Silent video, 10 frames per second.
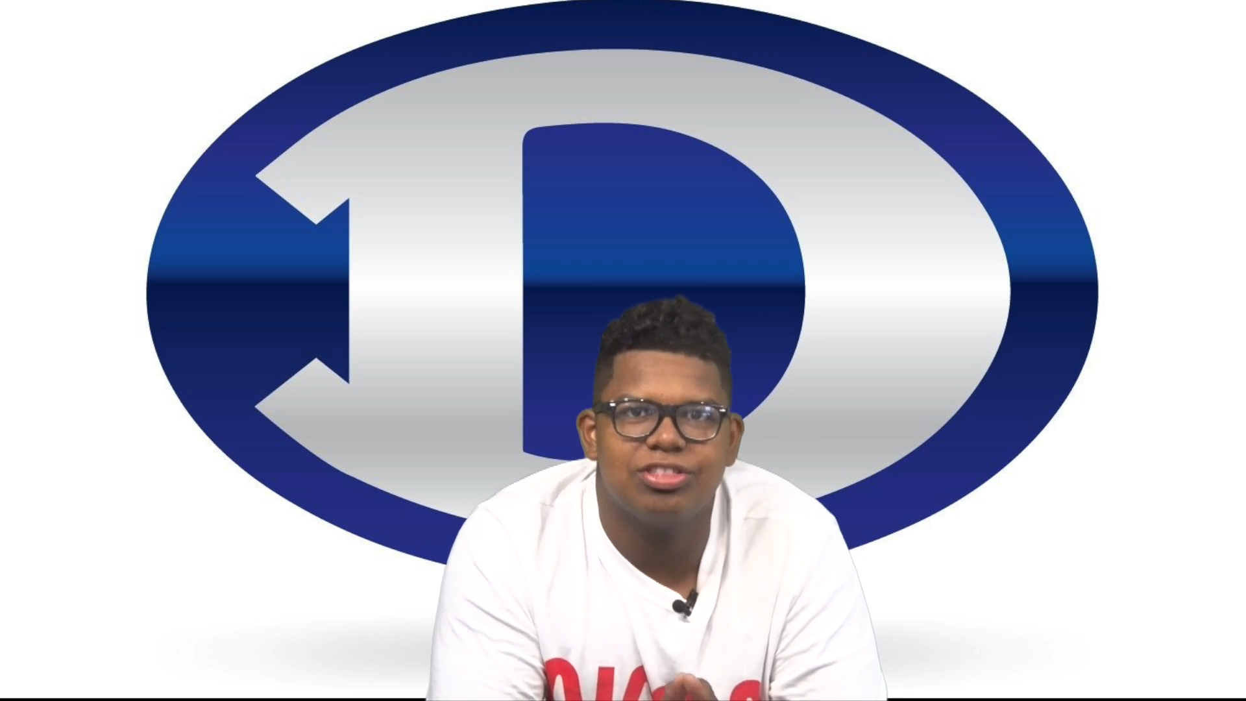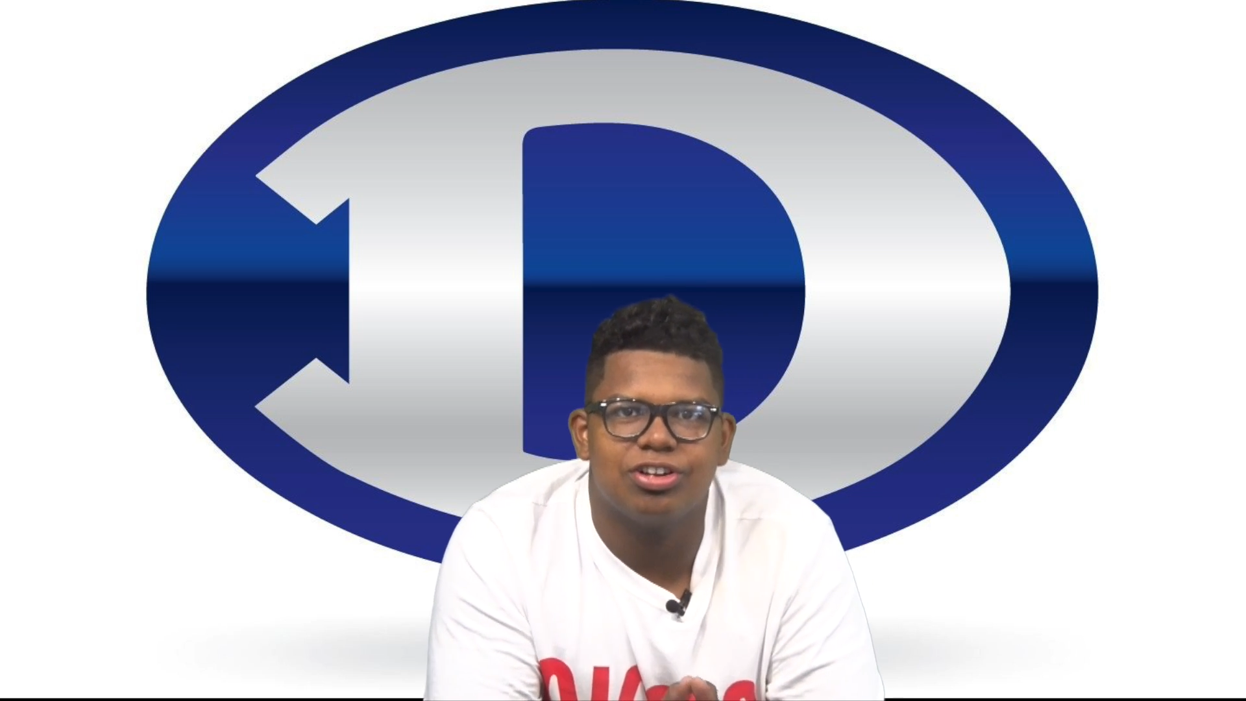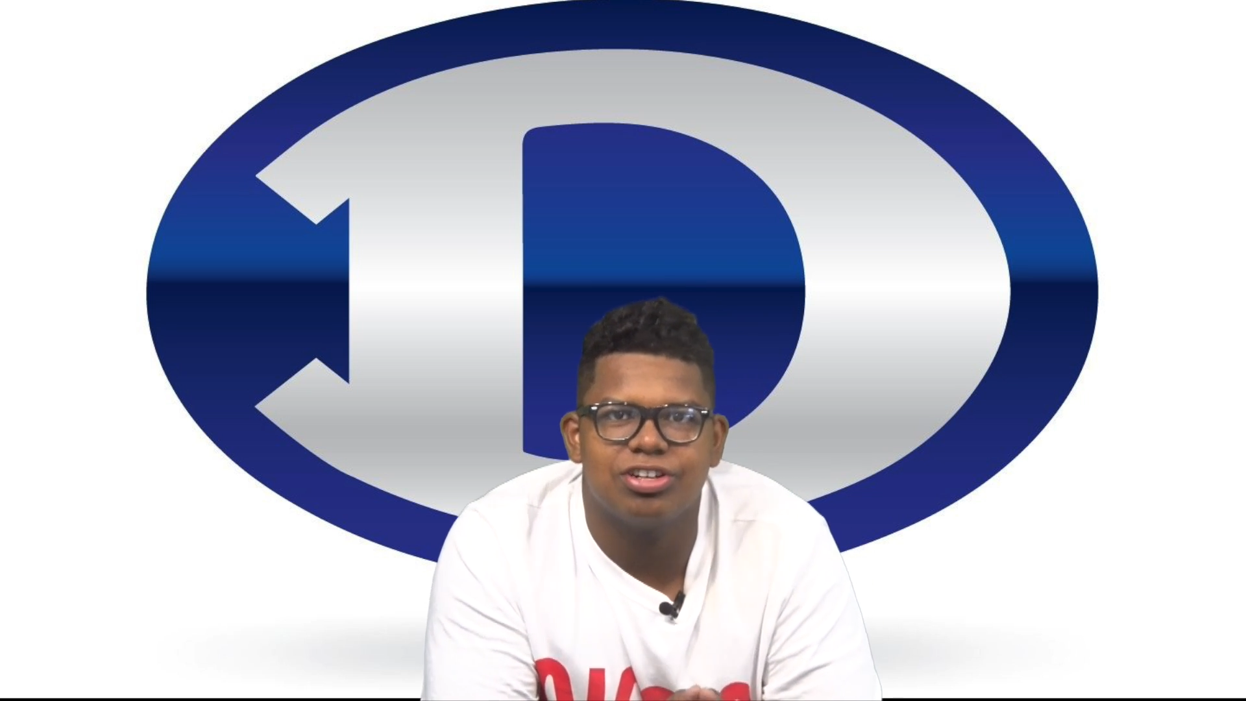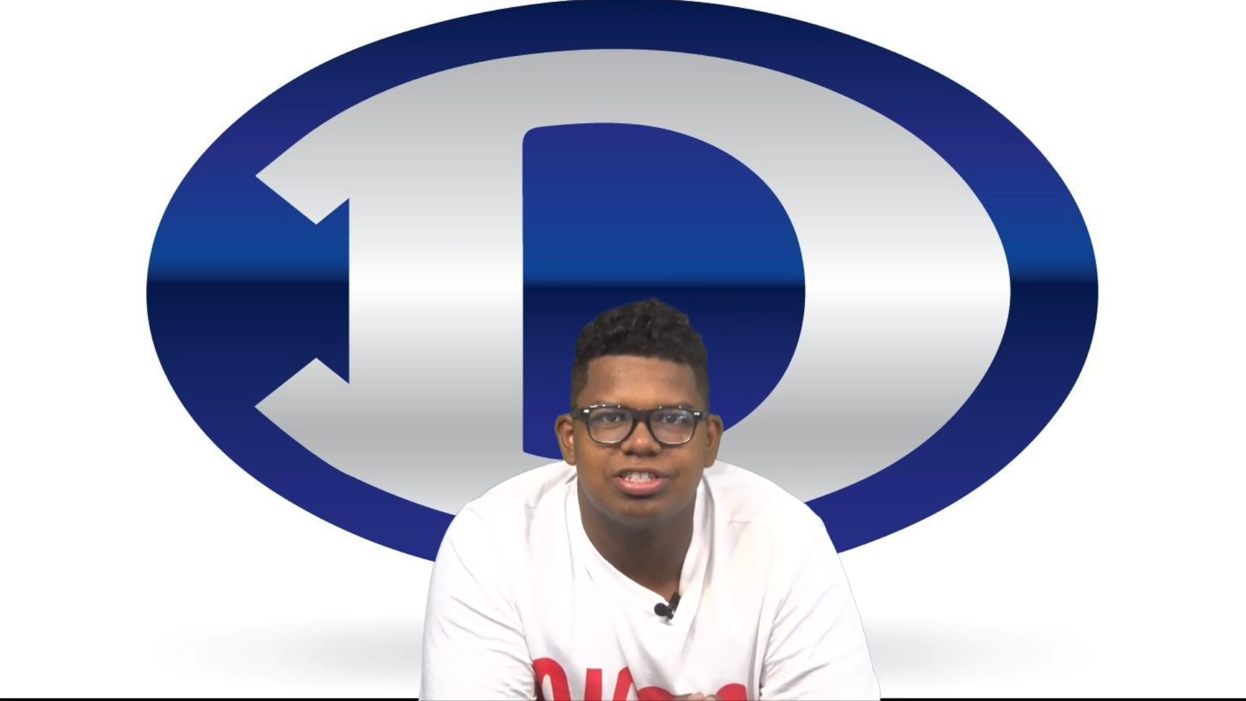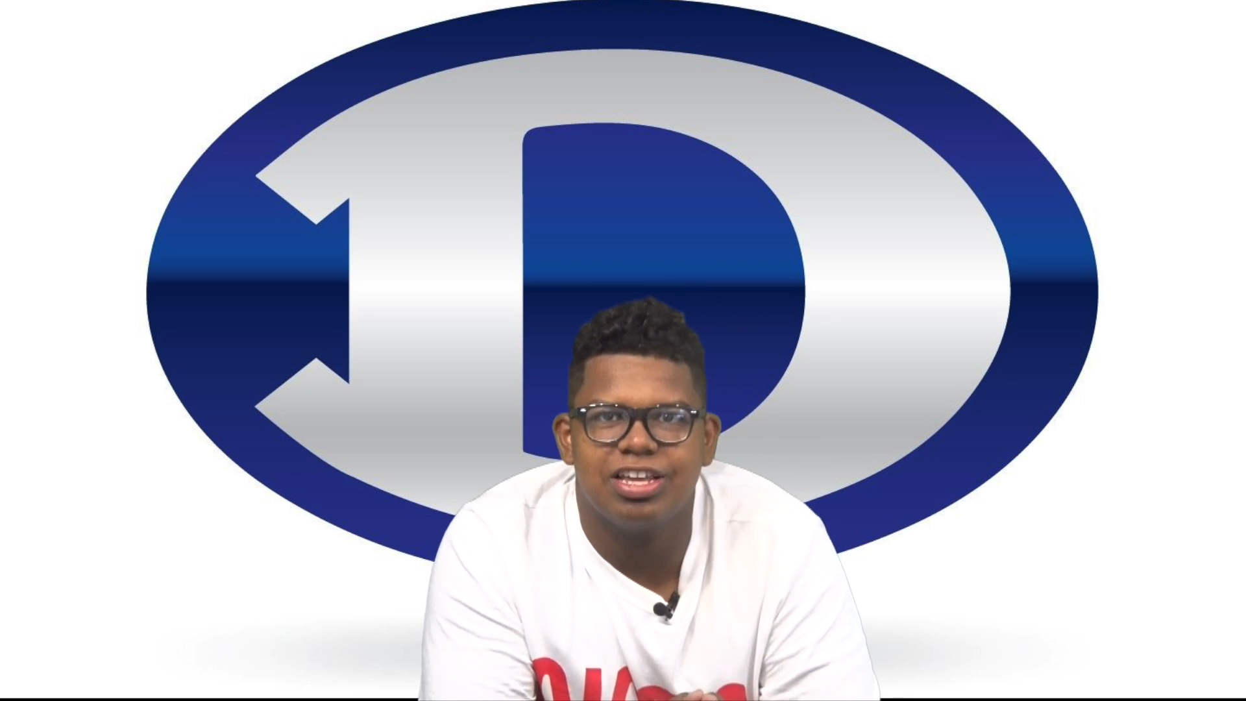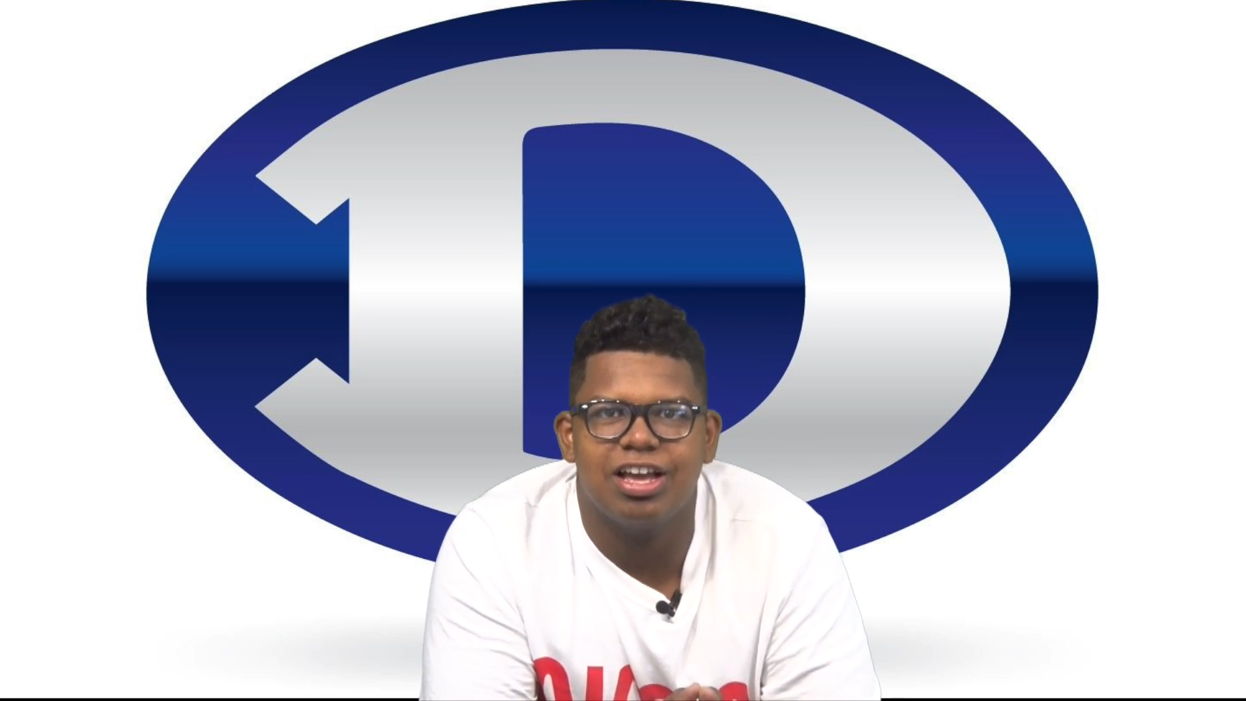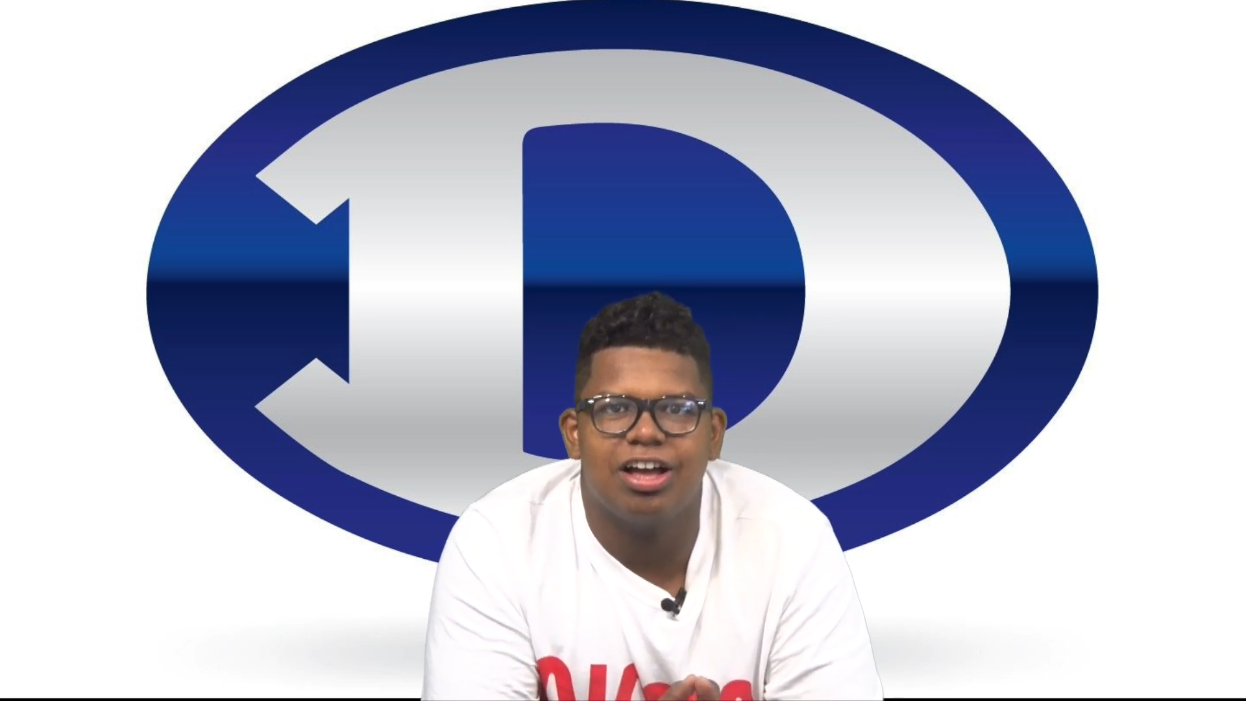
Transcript: Thursday,